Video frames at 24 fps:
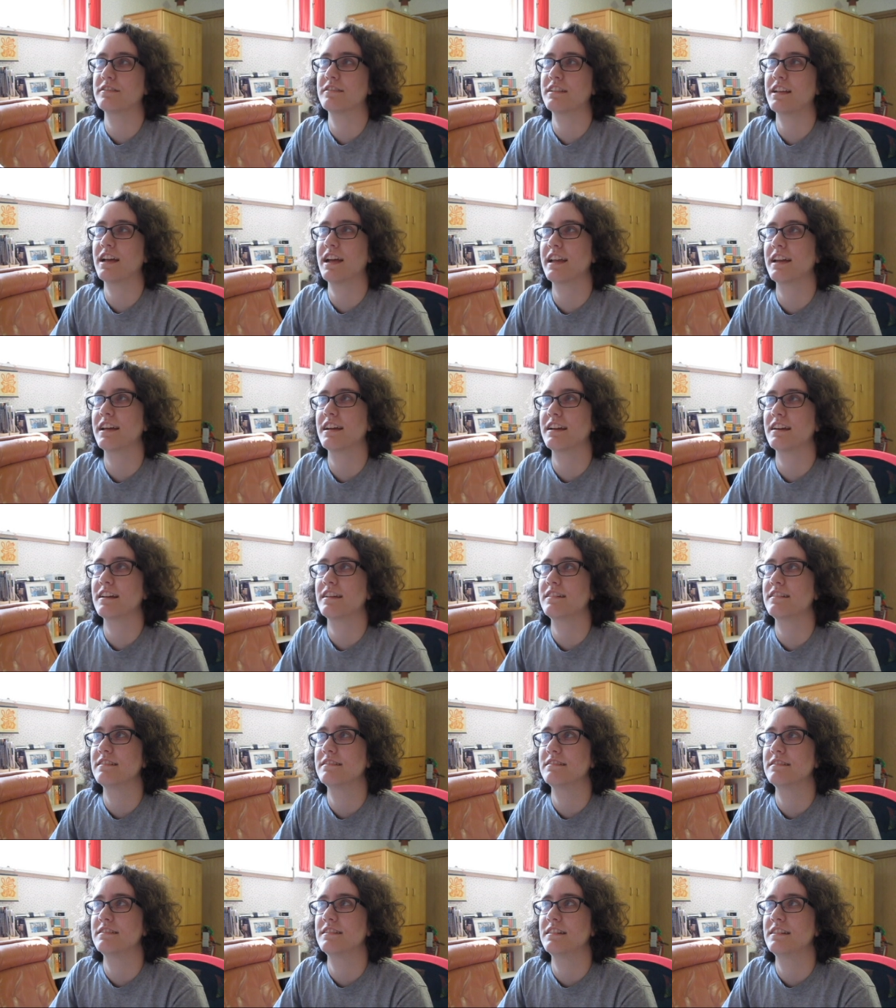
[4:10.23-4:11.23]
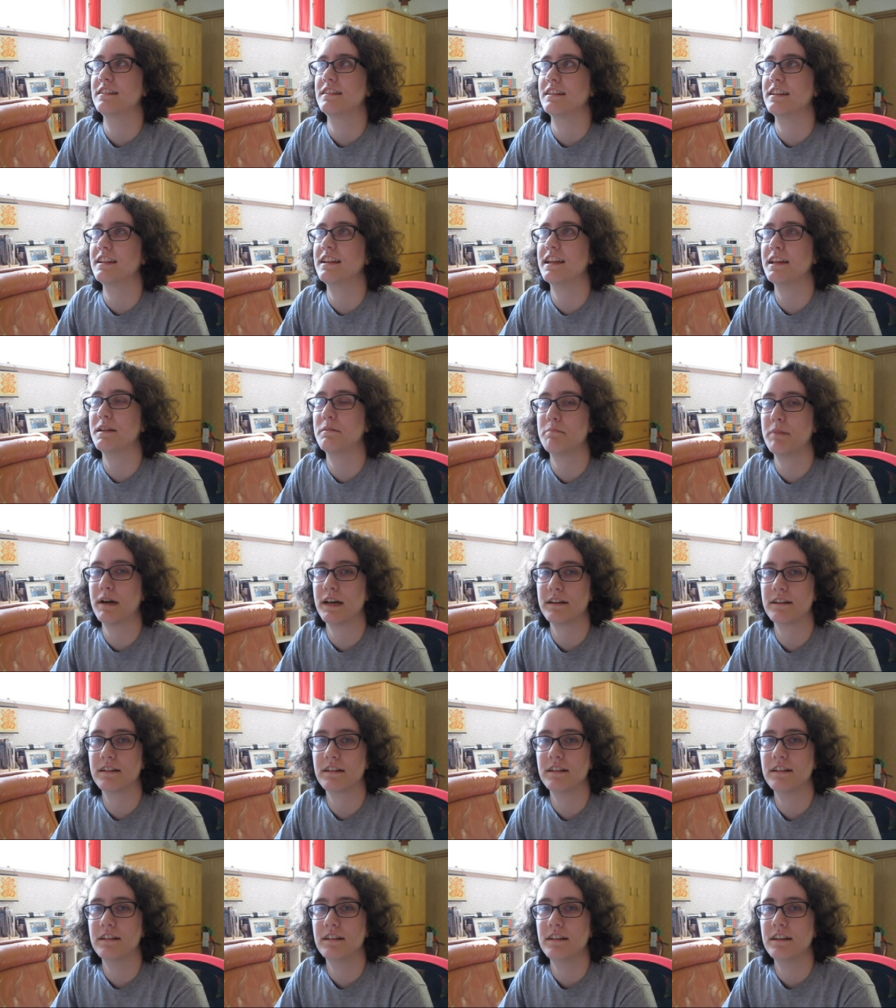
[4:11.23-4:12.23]
like, get
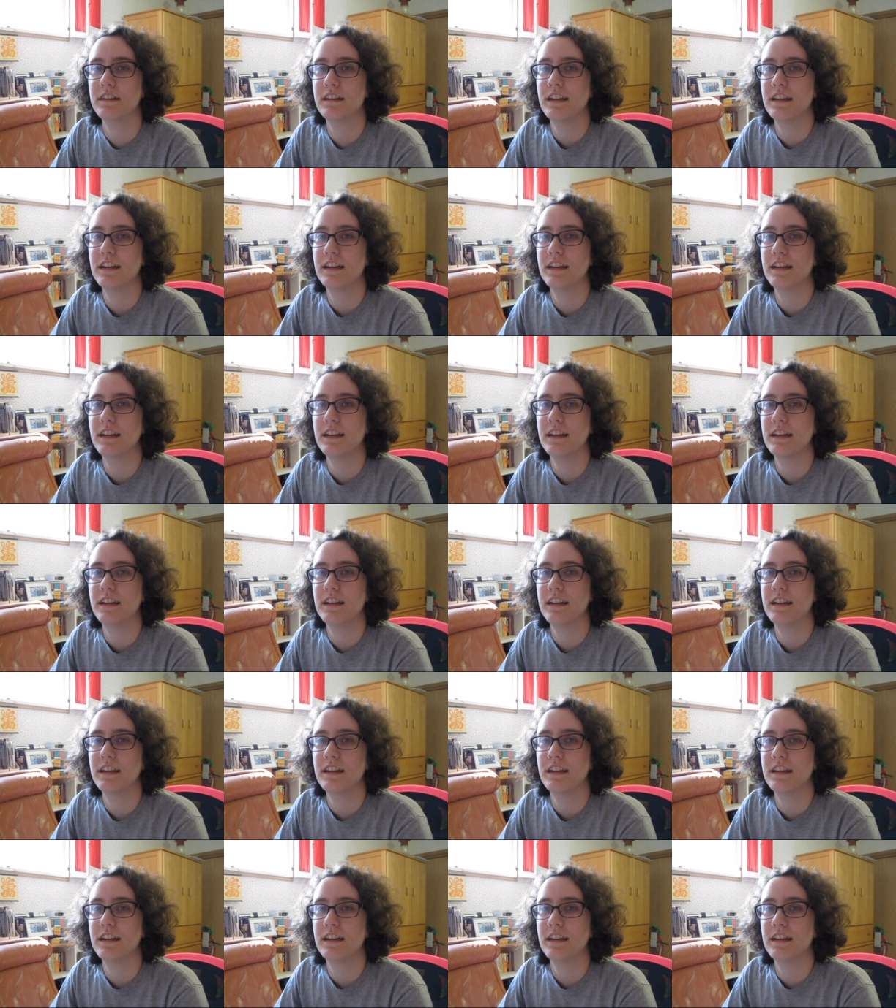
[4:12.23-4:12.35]
better,